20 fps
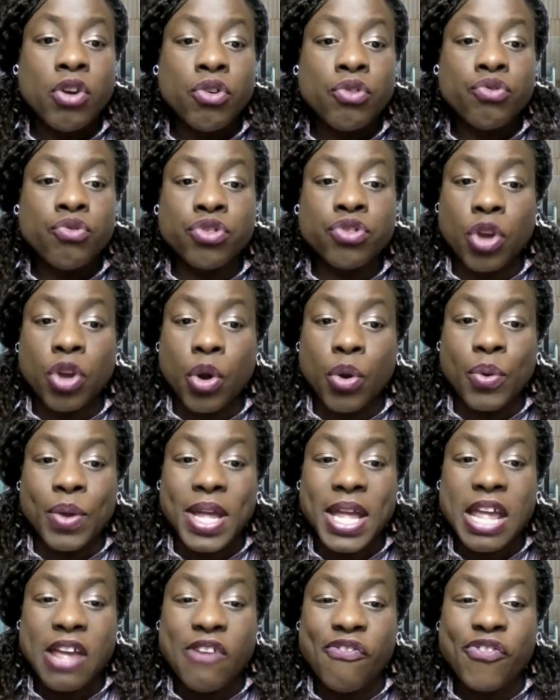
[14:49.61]
So
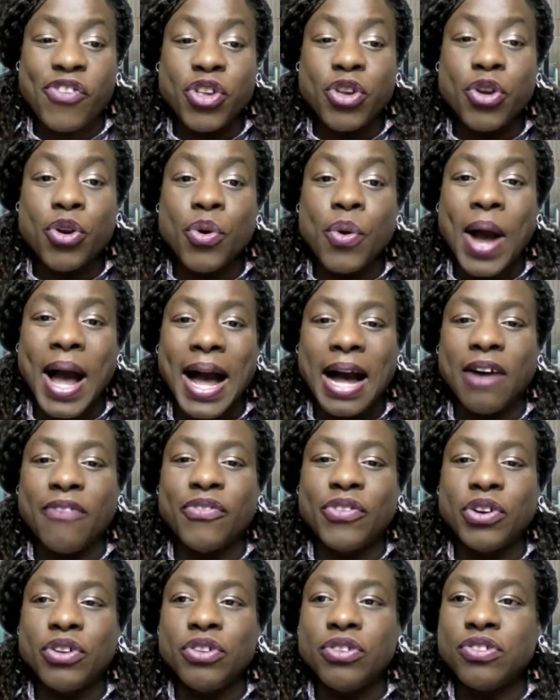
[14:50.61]
if you
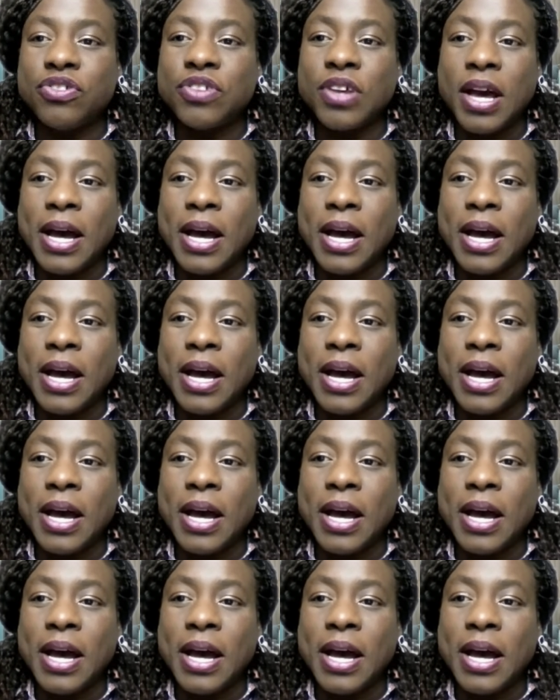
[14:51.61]
haven't